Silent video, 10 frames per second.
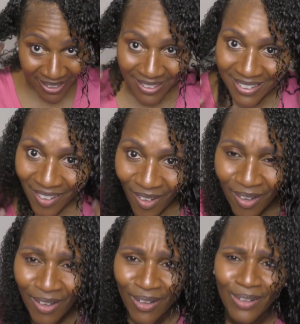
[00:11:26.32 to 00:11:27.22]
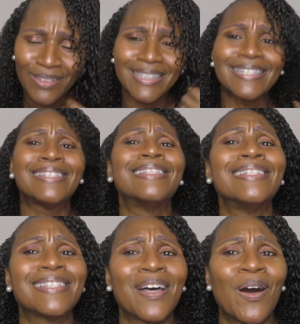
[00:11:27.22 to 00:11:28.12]
y'all, this
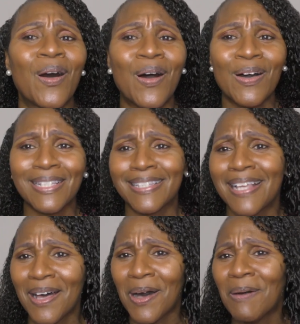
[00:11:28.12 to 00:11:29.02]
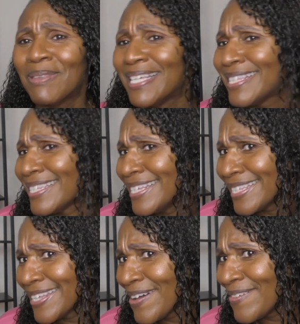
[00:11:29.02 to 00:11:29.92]
is awesome. This is
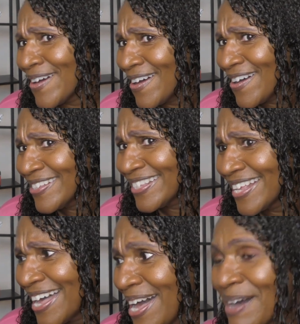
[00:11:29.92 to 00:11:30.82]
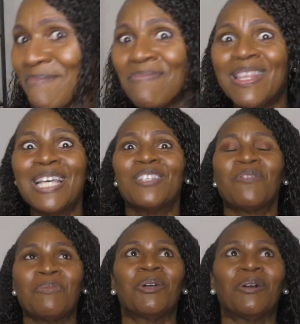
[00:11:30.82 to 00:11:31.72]
so awesome. This
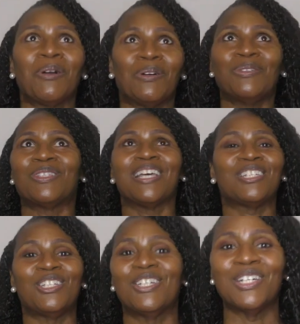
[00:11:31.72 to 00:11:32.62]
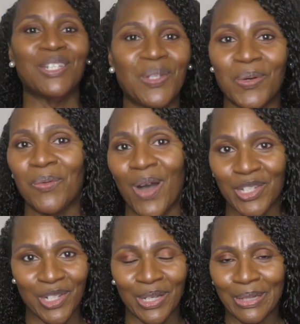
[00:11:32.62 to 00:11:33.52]
from the girl who said she couldn't do a
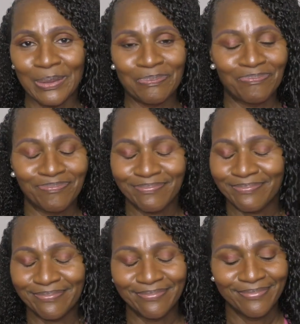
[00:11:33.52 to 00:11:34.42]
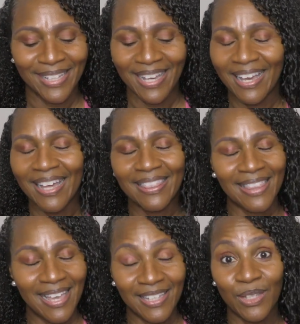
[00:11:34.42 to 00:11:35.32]
wash and go.
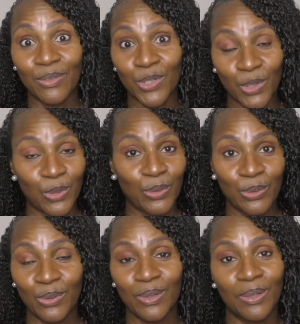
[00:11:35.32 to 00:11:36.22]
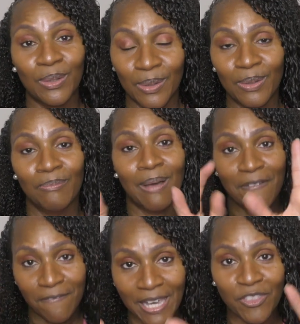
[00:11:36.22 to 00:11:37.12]
Thank you to my
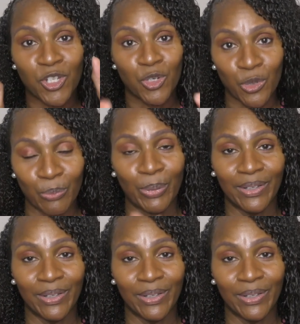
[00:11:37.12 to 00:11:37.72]
faith troop,